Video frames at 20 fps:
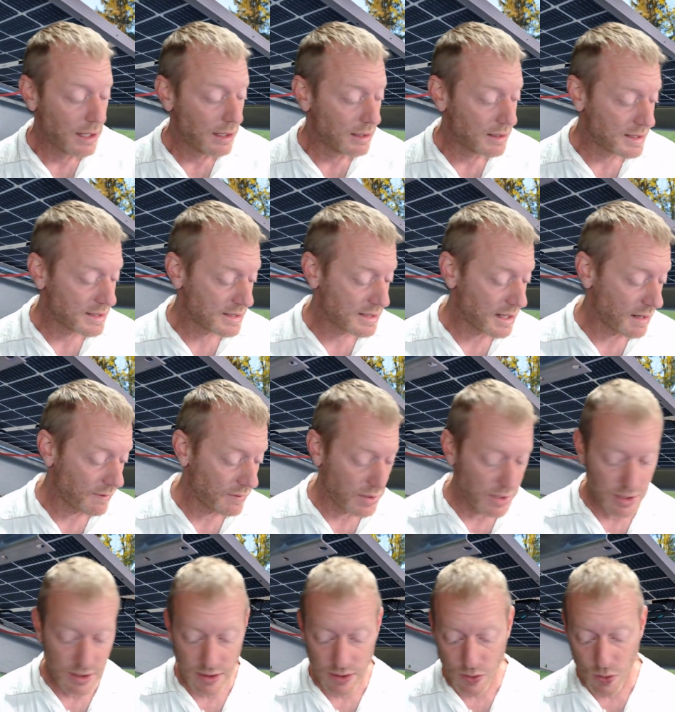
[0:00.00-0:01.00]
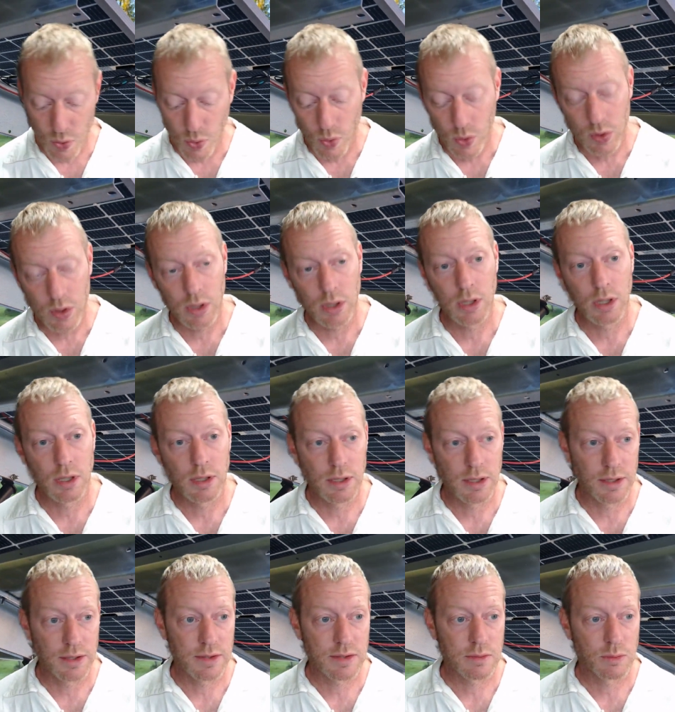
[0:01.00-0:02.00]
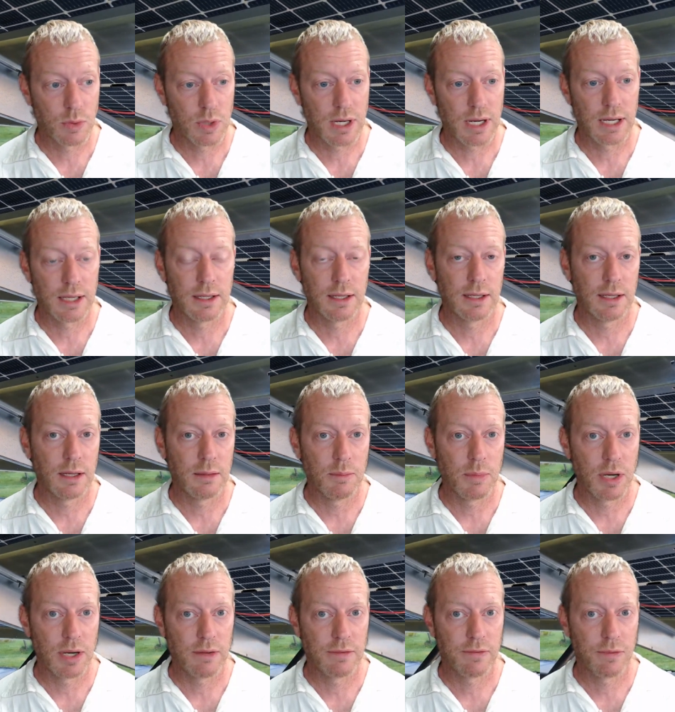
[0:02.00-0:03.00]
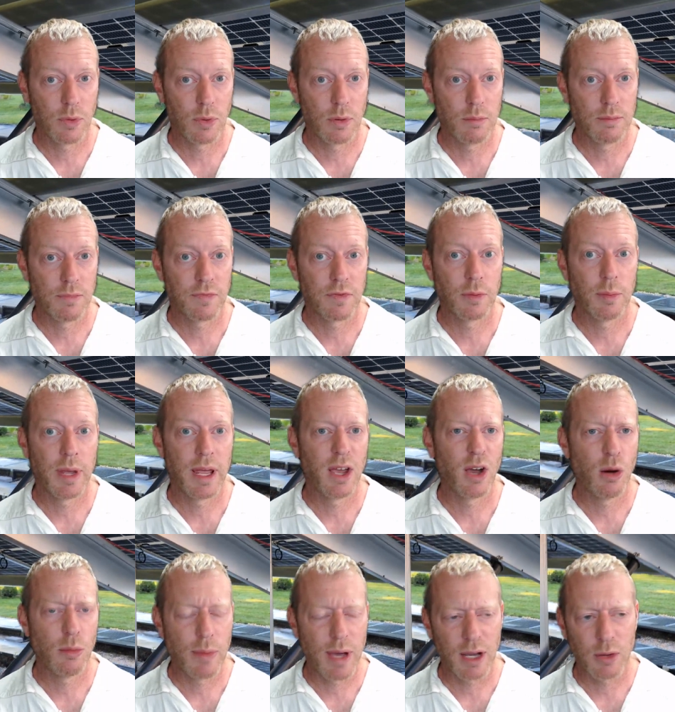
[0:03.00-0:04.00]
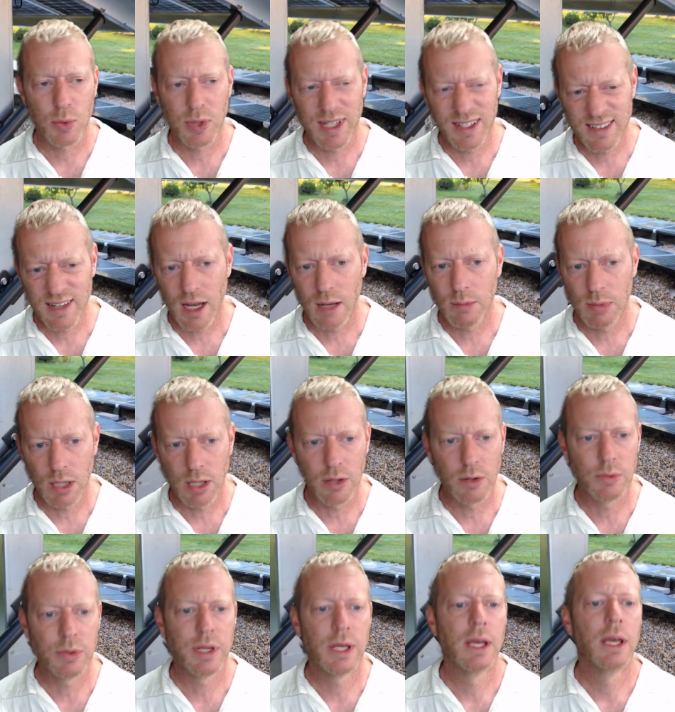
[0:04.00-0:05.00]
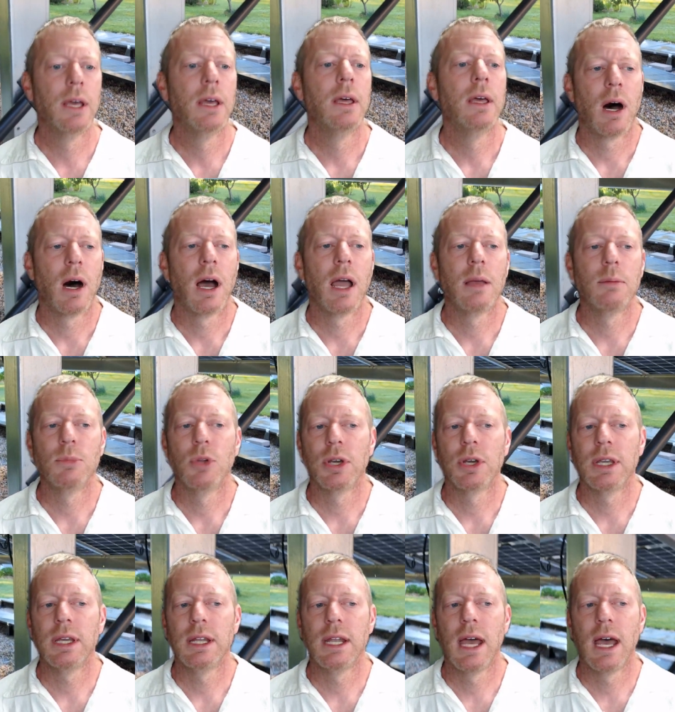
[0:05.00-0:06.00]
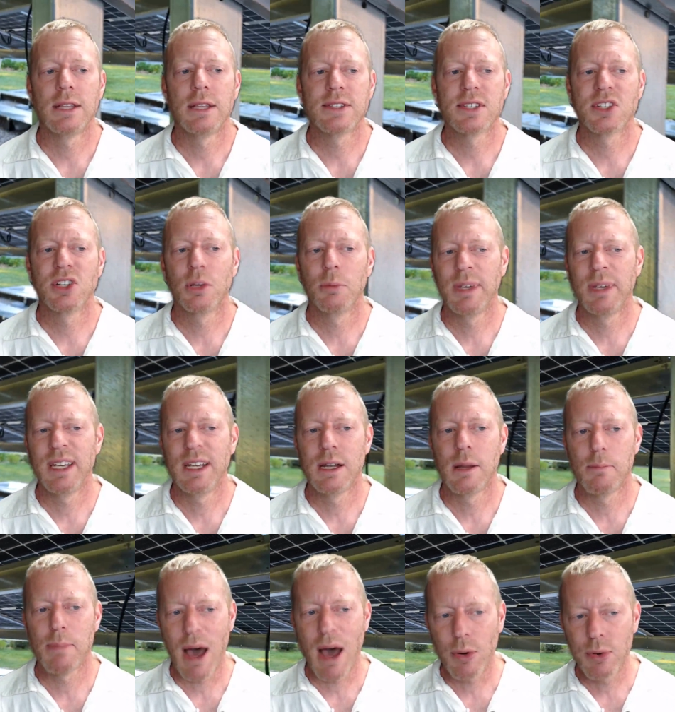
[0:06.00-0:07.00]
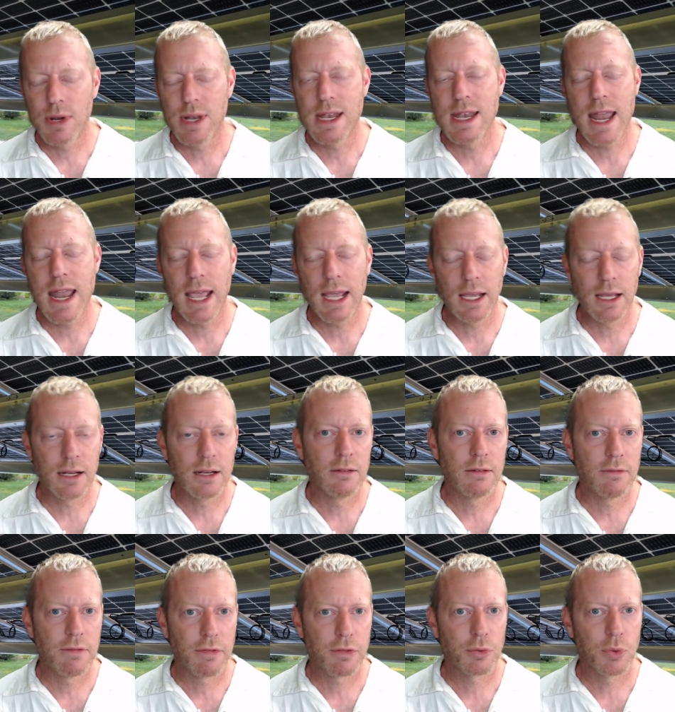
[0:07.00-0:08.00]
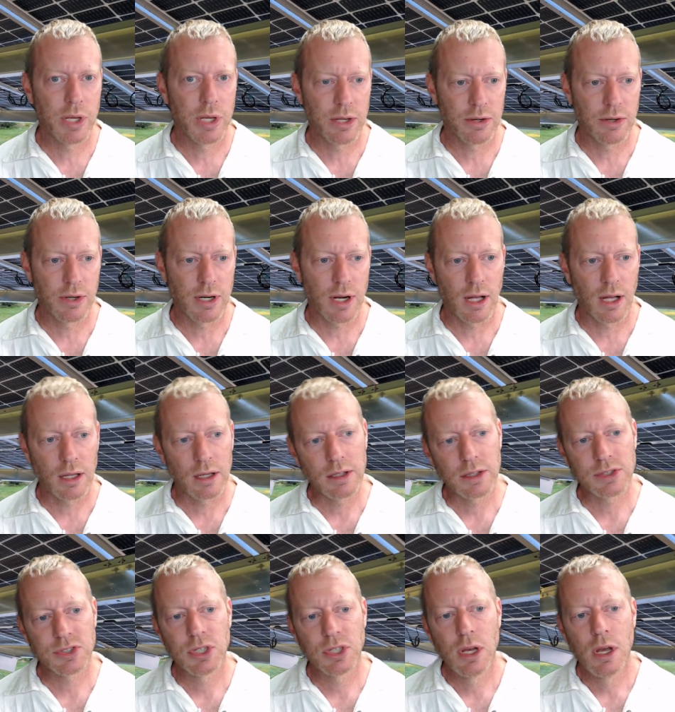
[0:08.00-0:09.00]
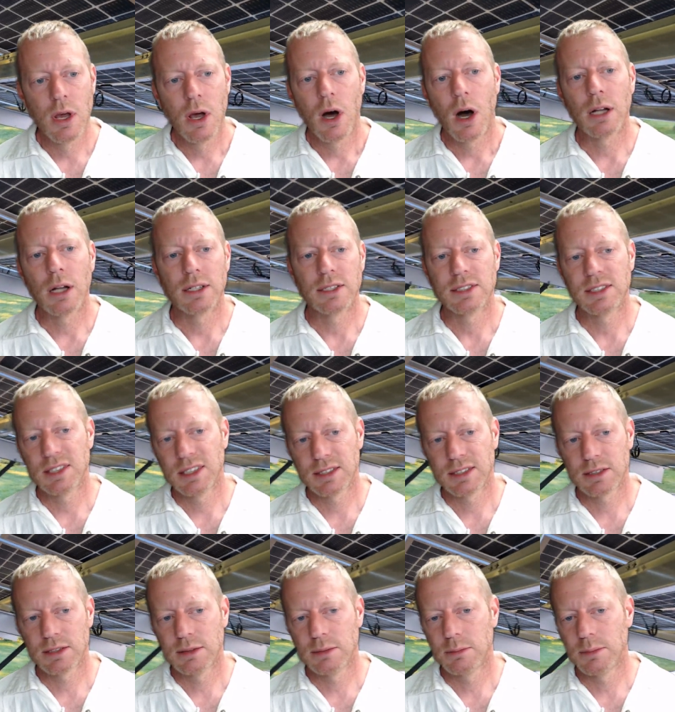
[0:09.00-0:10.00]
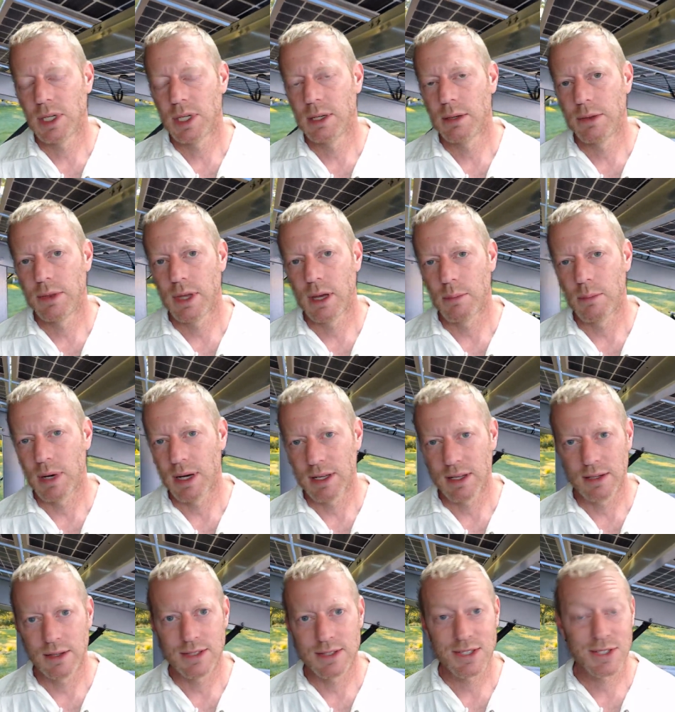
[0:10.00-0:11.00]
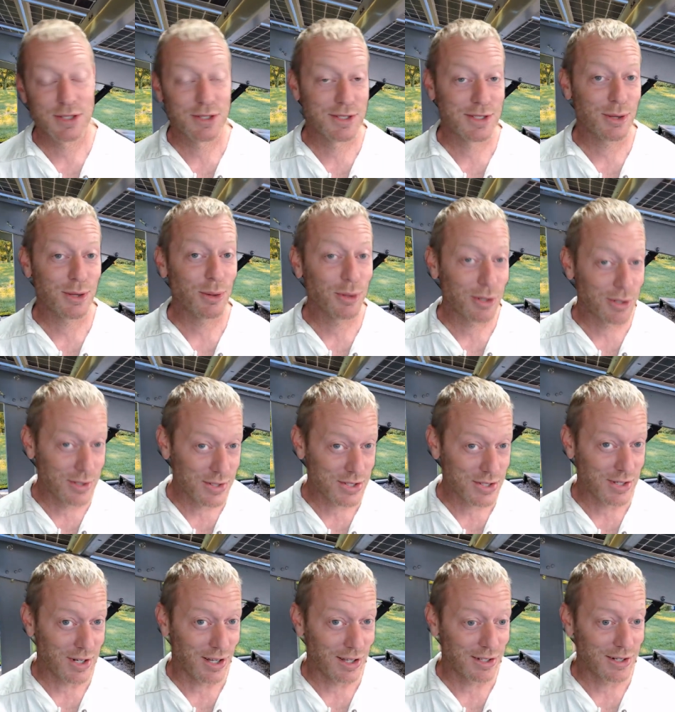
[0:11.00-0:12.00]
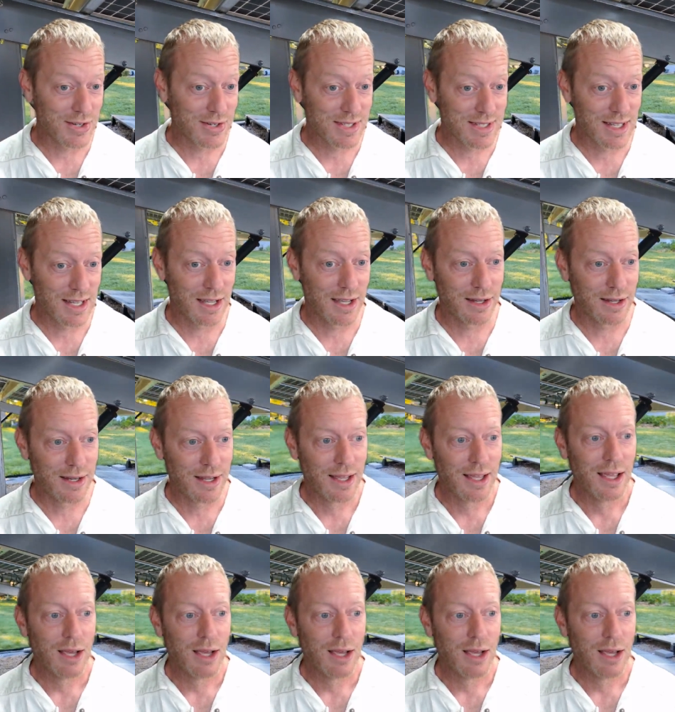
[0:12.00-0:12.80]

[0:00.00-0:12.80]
it's 7.25% is what I can get money from a home equity type loan. I am looking at still being about negative $300 on a system that my solar installer said